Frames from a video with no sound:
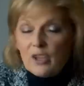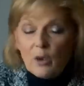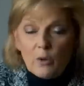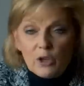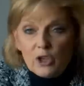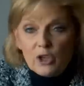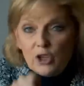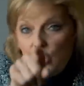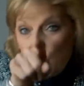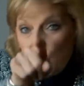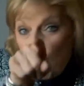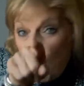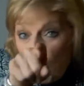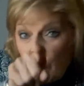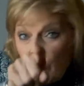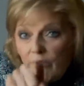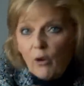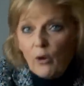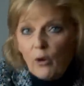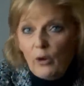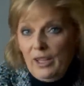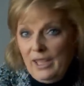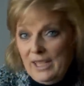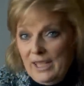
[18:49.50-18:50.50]
So your
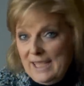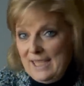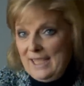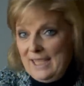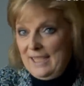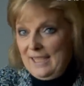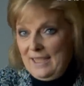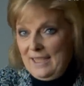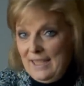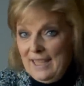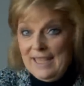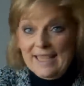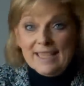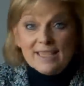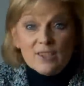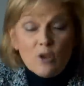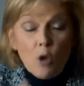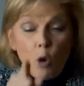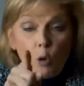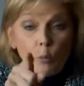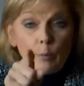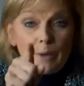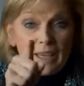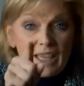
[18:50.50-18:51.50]
voice is
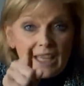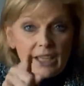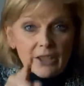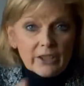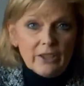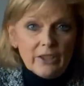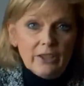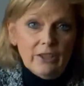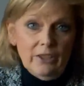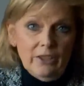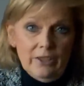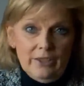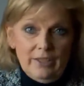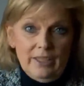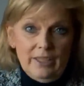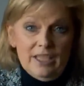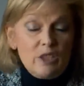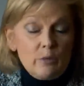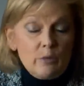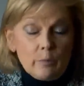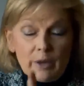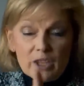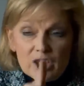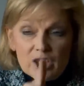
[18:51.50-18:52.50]
not being heard,
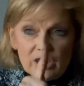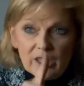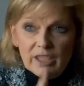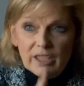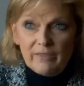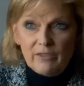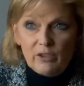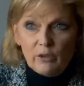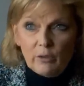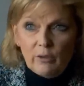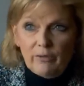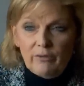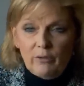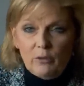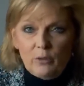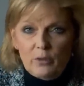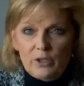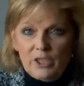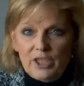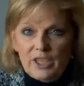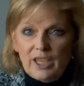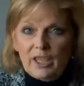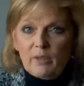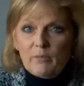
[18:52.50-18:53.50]
especially if you're a
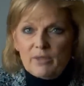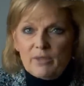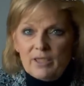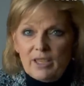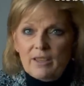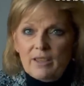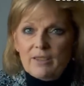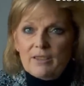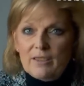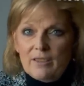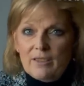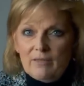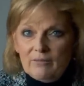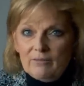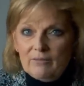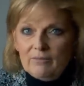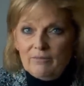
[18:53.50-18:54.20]
48%er.